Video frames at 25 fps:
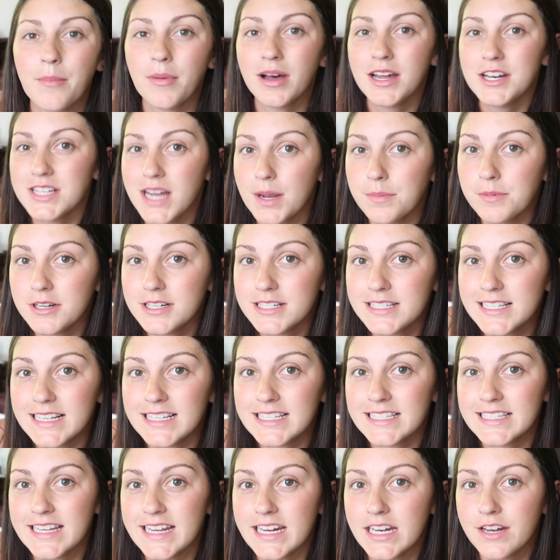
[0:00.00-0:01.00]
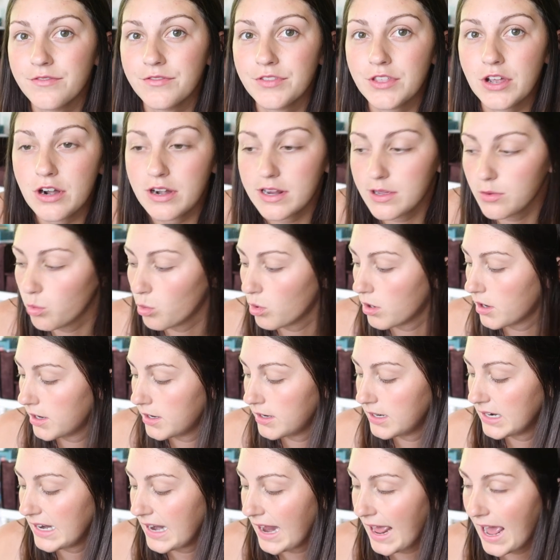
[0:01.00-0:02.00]
I'm on chapter 16 of
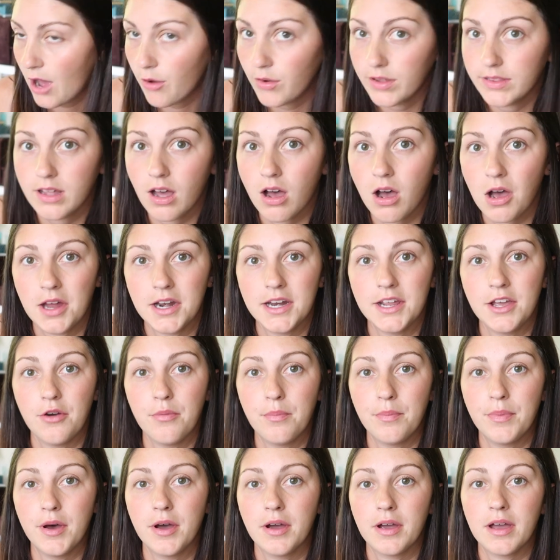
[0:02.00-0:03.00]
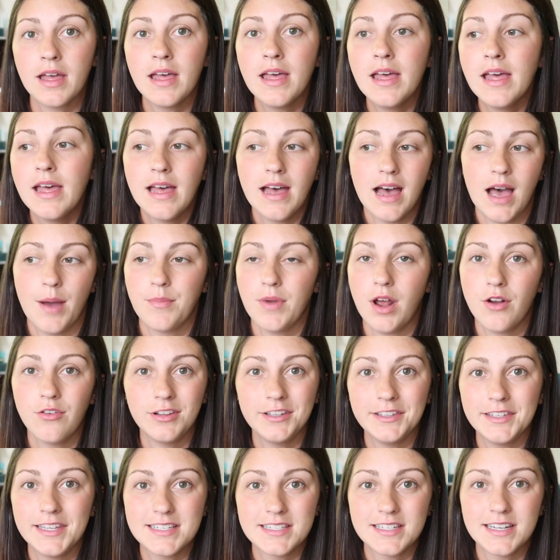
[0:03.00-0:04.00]
31 now in the audiobook. I'm not
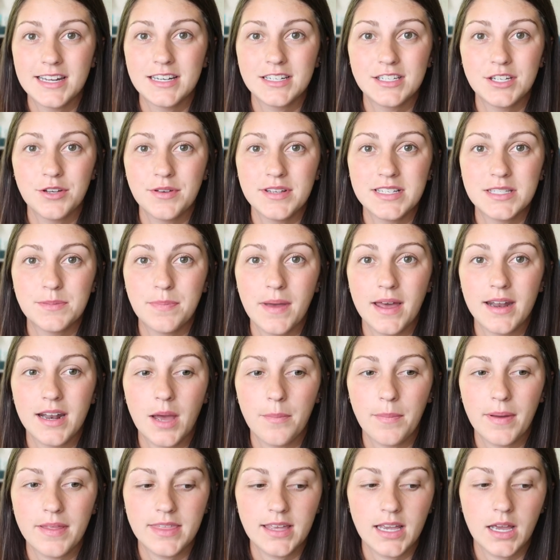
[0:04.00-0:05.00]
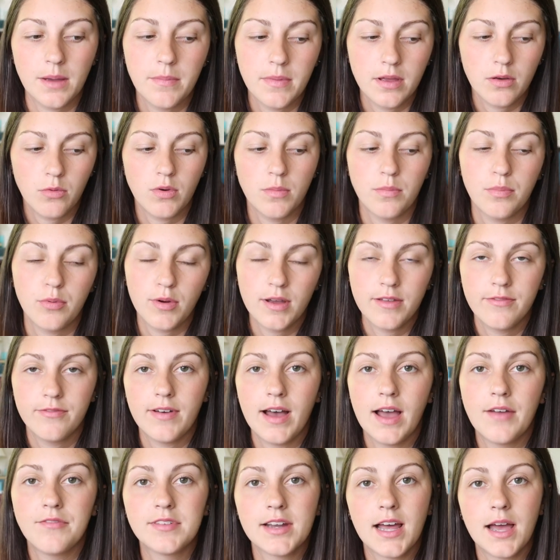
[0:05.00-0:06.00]
really listening to it sped up. I think I'm at
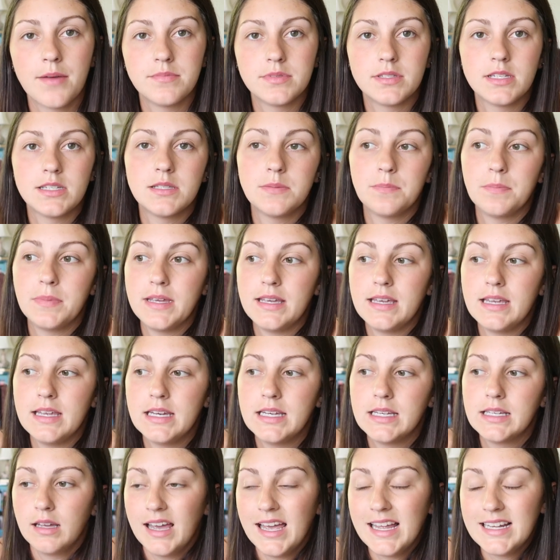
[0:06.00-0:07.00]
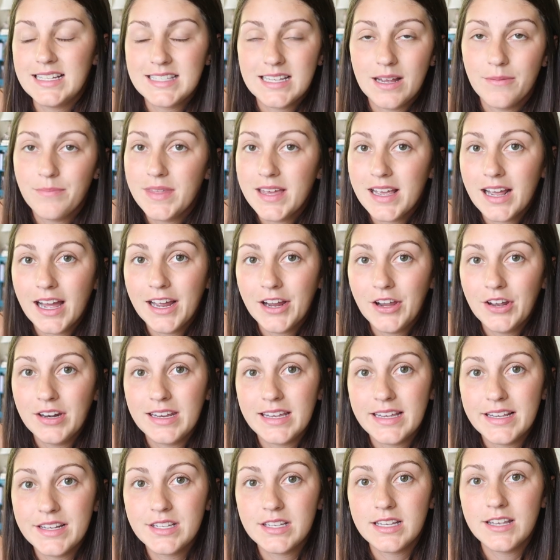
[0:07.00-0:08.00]
1.5 times the speed. It's something I
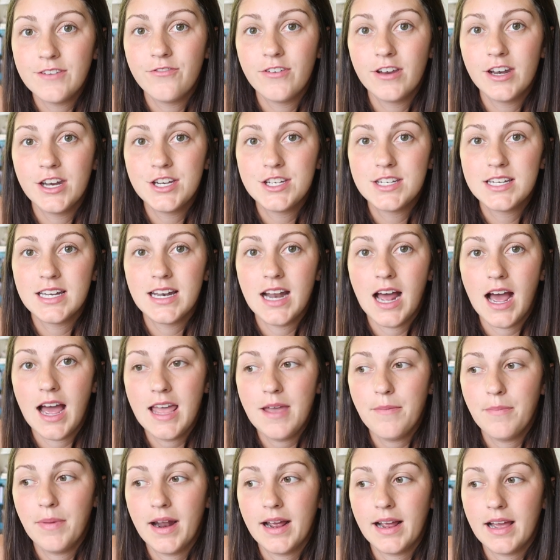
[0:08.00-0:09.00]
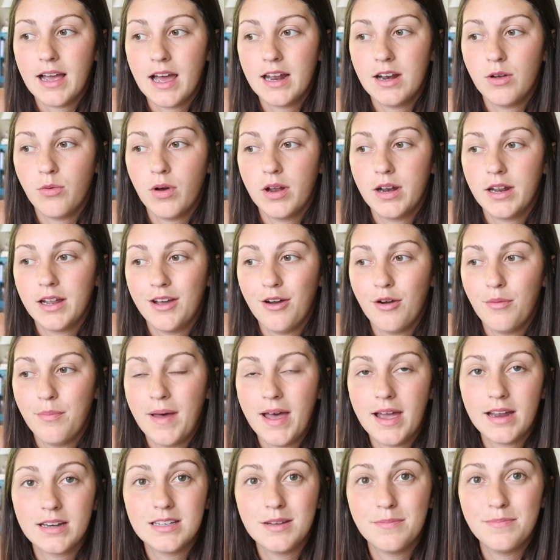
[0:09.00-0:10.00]
could easily finish tonight, but I kind of want to go
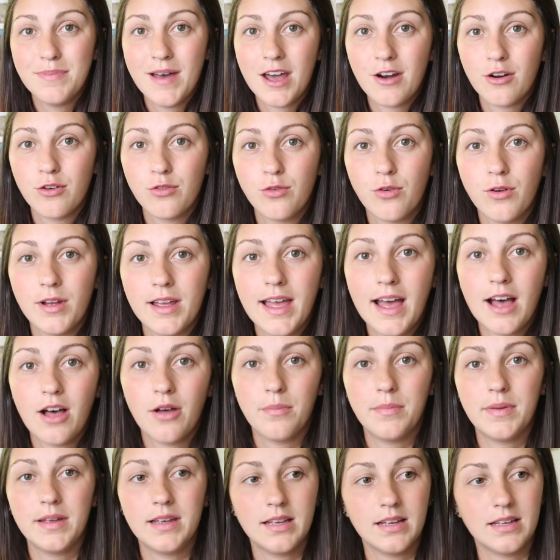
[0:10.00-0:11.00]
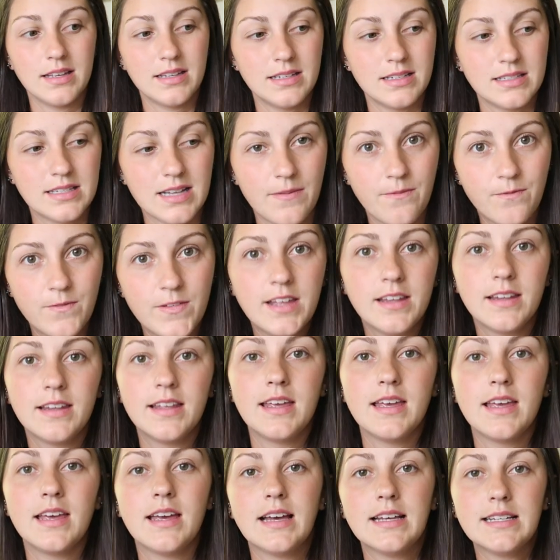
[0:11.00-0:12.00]
back to Battle Royale because I'm
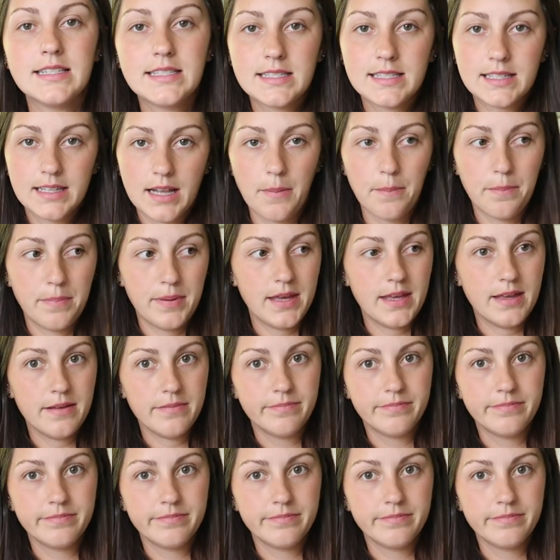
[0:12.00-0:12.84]
feeling slumpy.